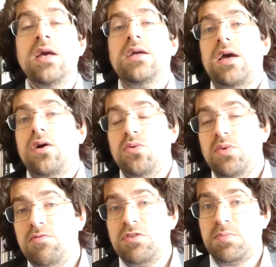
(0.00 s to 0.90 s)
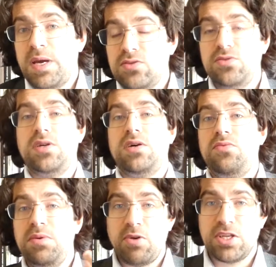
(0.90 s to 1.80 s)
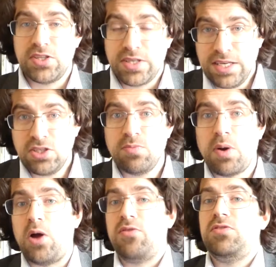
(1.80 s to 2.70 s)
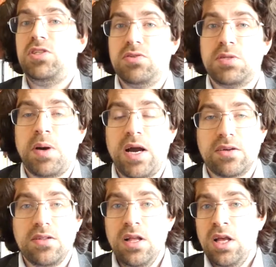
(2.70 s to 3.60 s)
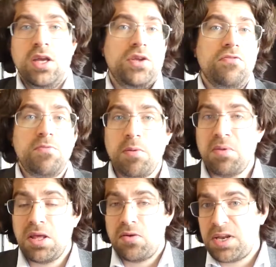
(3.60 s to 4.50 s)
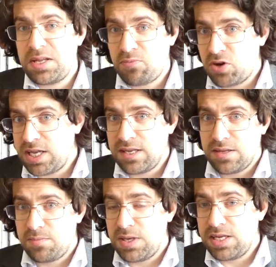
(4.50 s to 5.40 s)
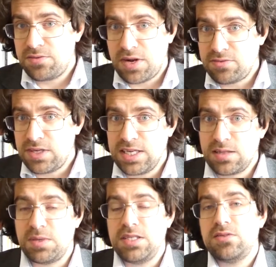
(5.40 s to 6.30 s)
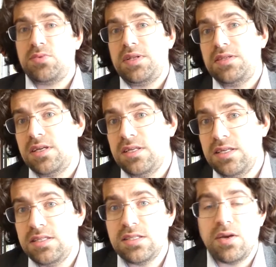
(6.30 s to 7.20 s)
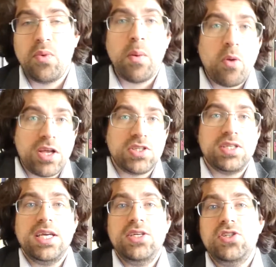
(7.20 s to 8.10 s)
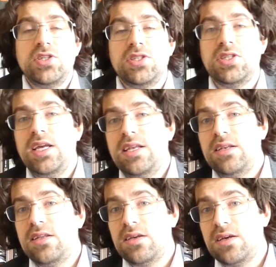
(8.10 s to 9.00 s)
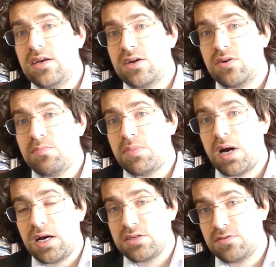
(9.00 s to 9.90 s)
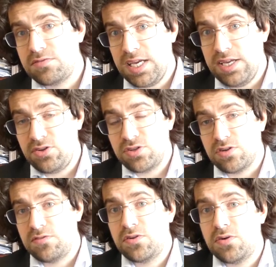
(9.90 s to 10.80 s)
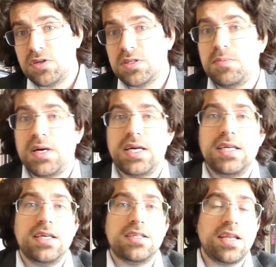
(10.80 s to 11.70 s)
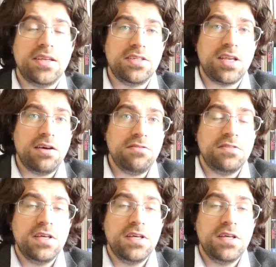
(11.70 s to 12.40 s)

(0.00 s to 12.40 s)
Now, with respect to the representation part of GeoSPARQL, you've probably already played around a little bit with these representations in the part of the EduSurf course by Stanislav.